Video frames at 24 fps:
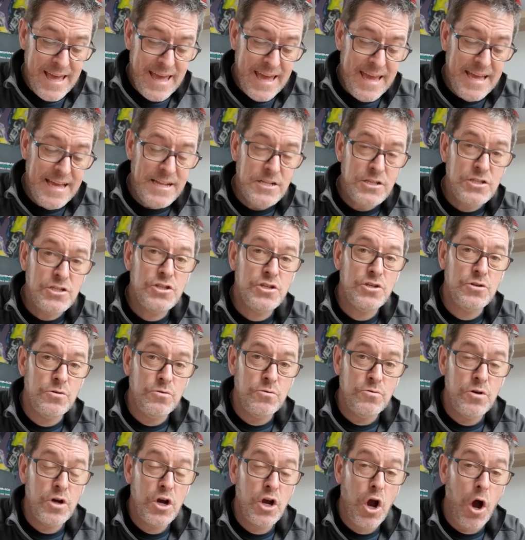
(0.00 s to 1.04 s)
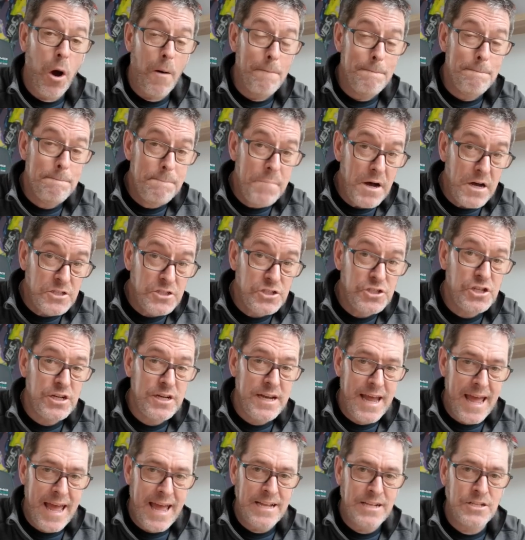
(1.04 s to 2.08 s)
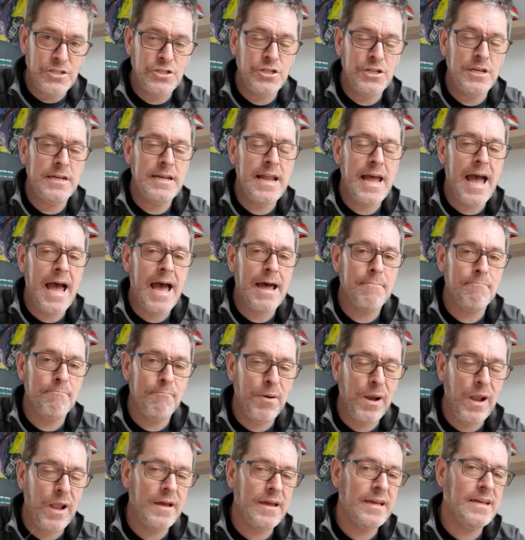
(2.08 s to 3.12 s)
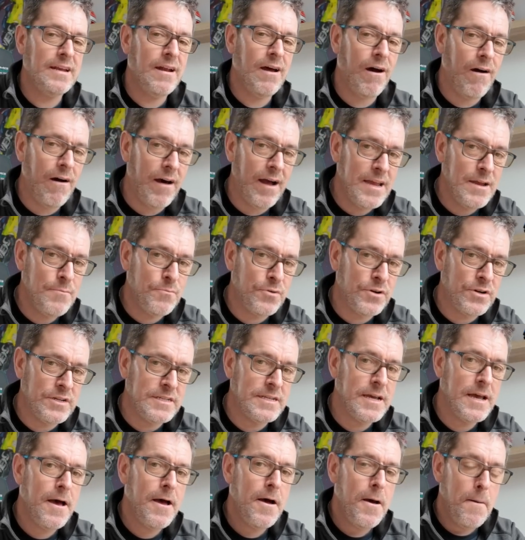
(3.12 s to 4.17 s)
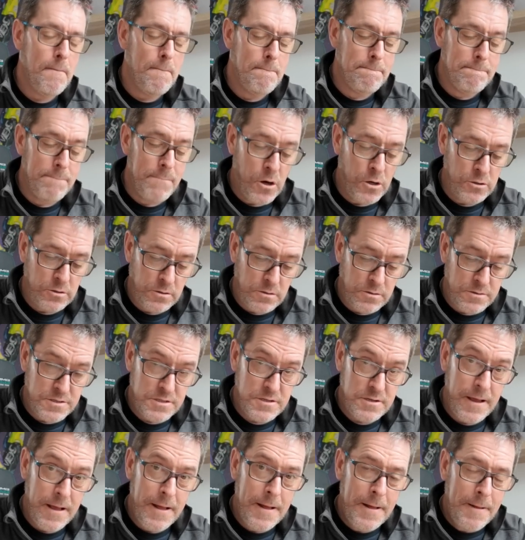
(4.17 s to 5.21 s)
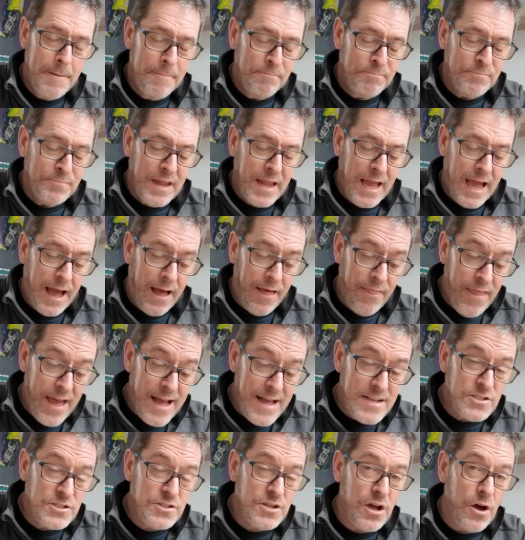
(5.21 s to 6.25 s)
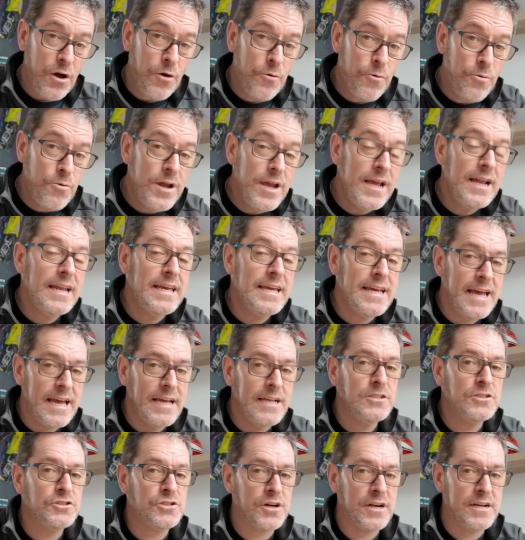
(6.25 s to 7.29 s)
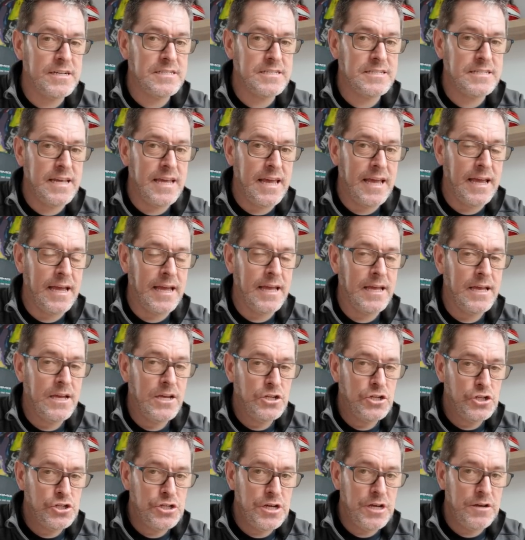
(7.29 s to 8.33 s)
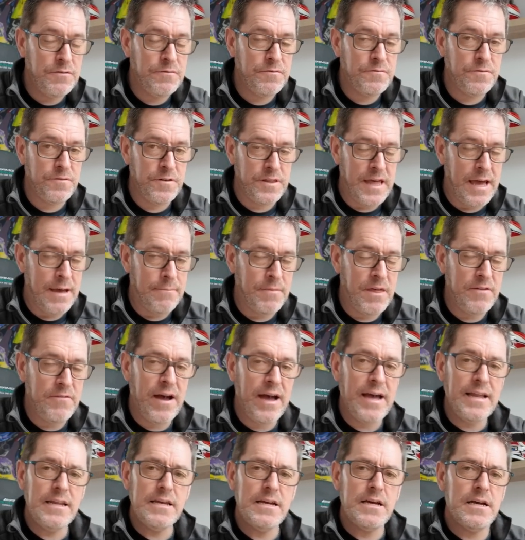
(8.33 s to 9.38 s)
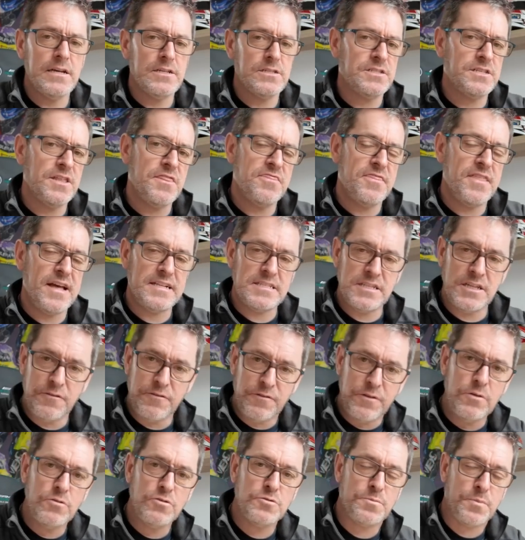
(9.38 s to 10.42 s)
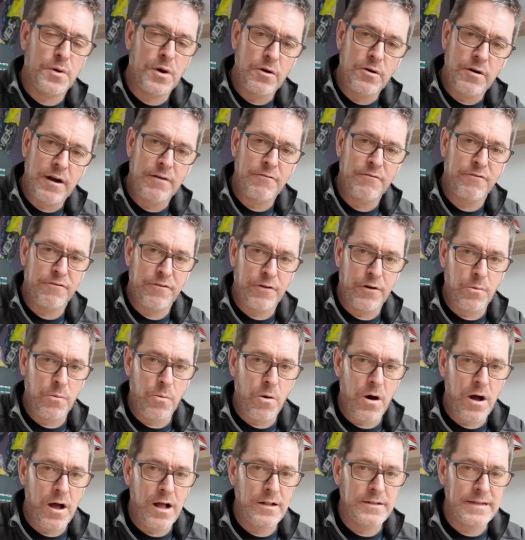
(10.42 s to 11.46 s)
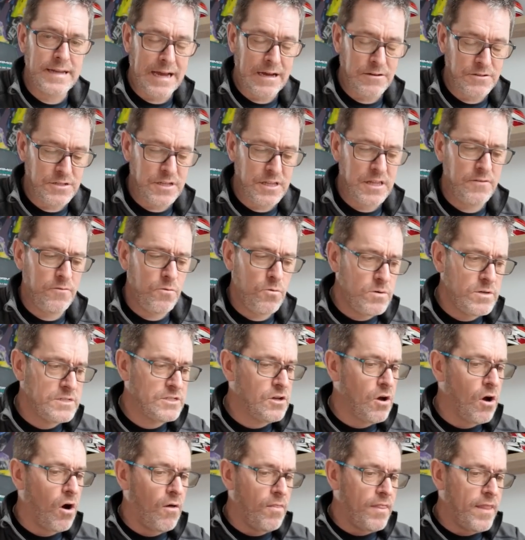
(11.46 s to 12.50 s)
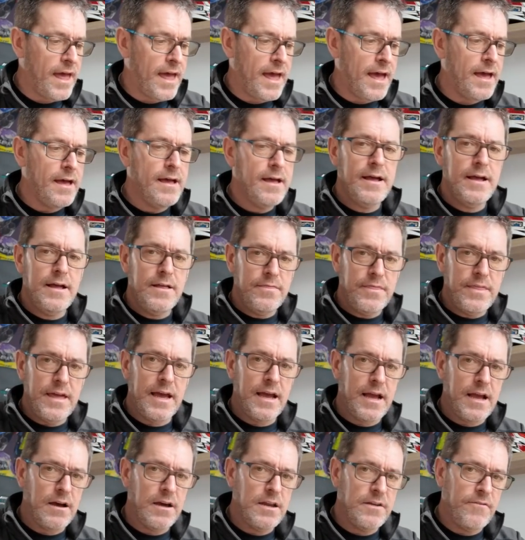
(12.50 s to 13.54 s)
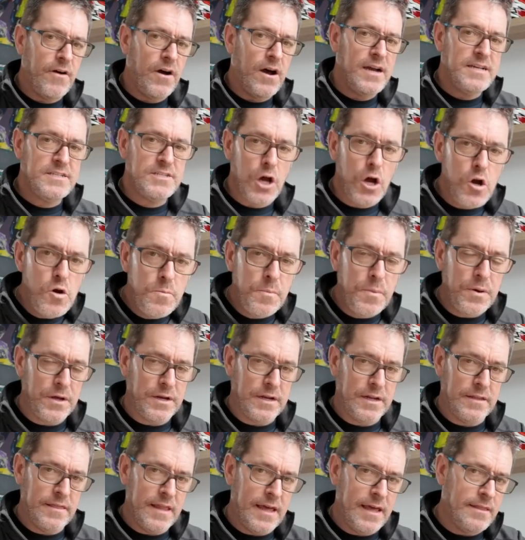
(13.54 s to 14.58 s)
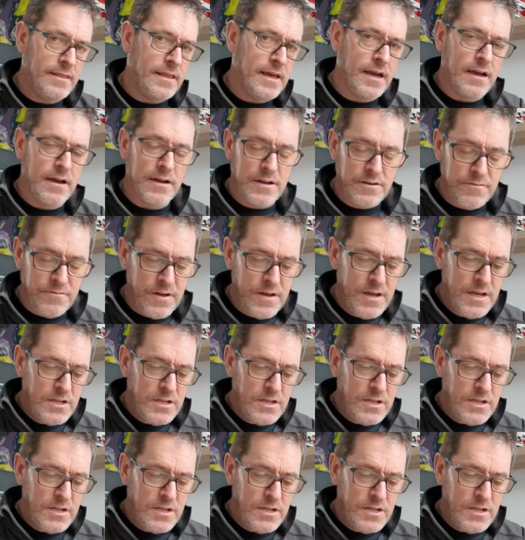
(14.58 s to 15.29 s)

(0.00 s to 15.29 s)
into combustion engine and plug-in hybrid models. And that's a really interesting shift for them. They've had a synthetic fuels program for a while now, so they've always got their kind of eyes open and their kind of